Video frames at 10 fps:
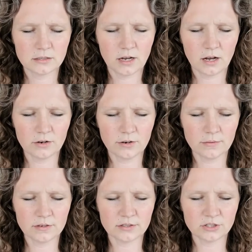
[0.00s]
How do I
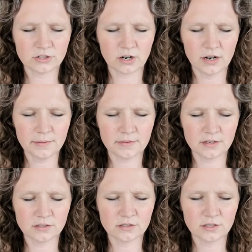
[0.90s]
want to describe
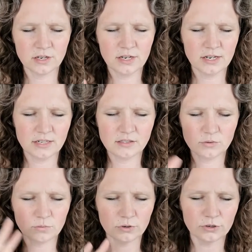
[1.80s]
this? It's a
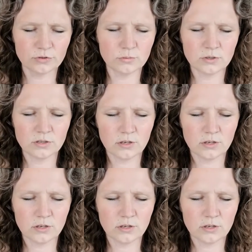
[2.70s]
room.